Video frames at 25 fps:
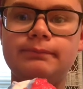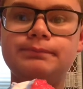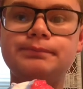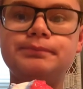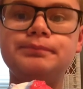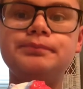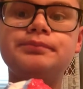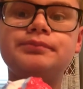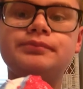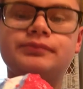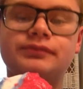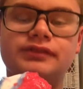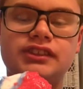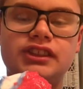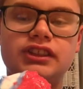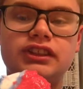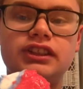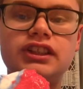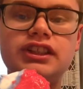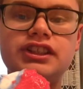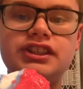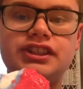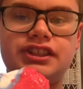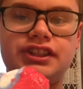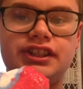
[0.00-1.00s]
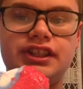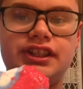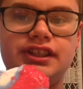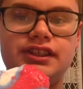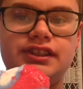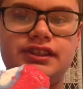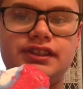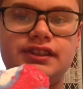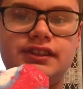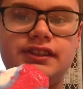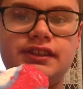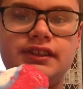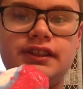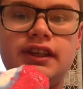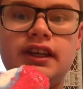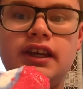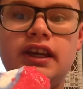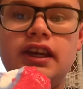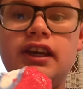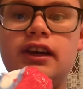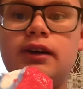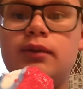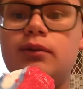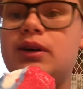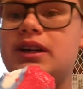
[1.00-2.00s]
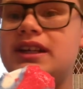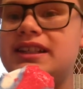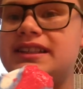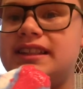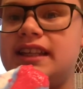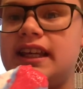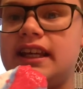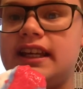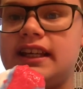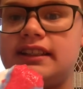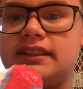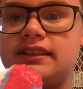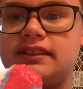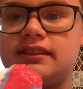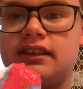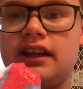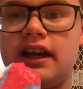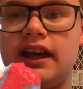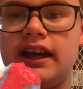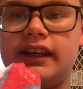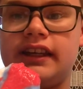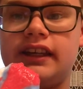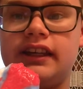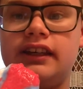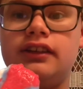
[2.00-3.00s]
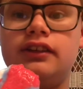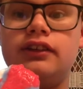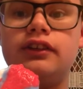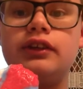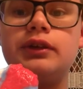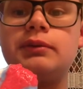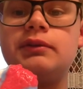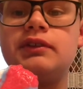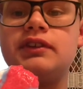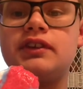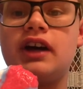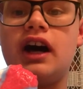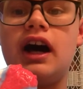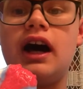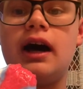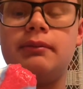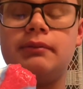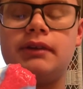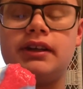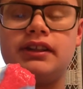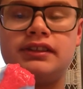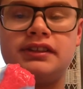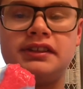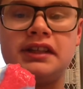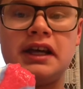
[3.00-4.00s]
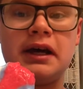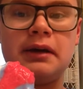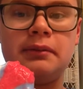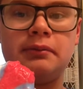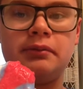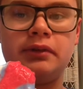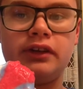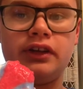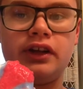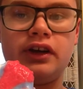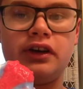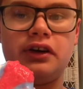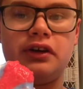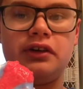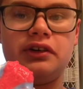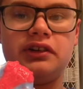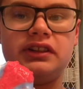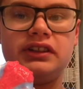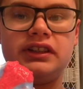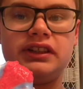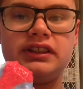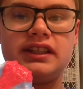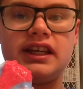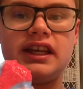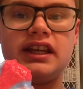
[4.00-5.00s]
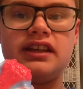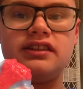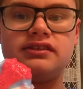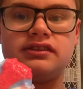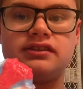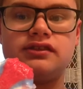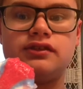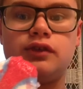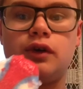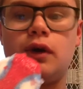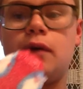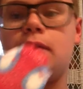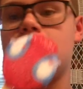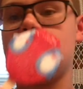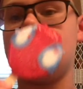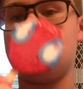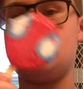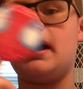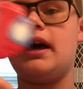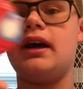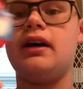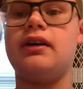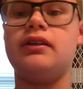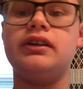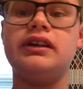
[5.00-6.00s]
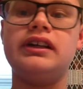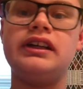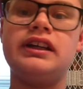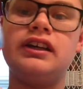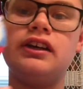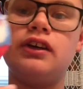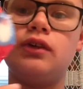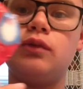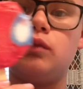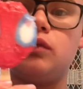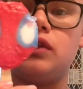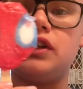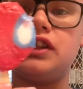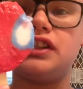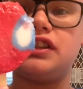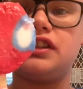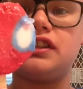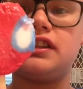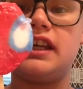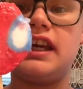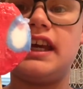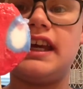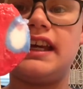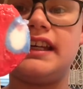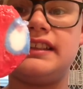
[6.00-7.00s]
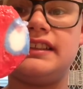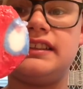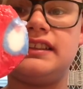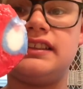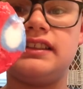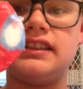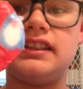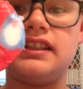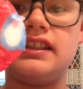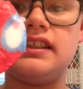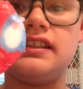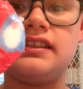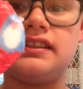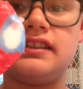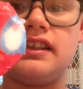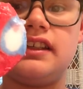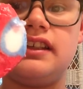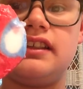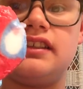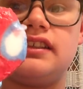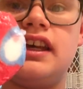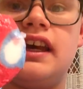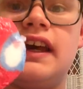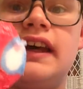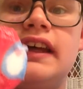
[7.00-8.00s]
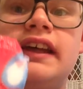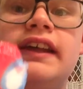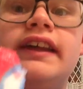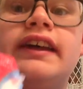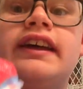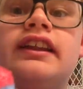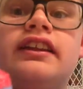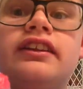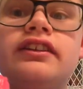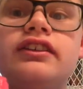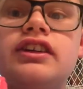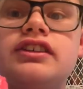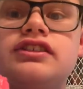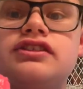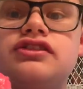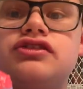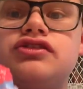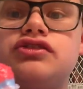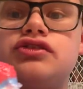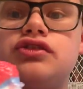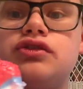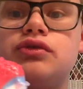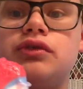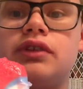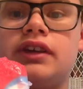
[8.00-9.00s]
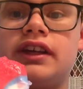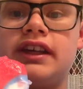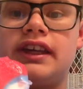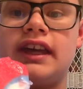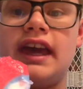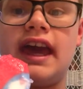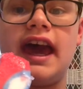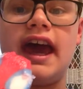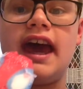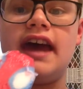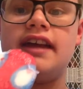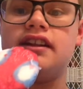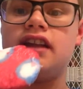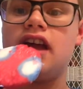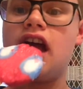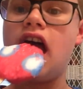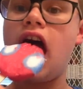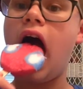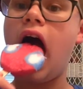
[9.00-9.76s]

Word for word: Mmm, delicious. What it tastes like, leave a comment down below. Tell us all about which taste is it. Let's do it again.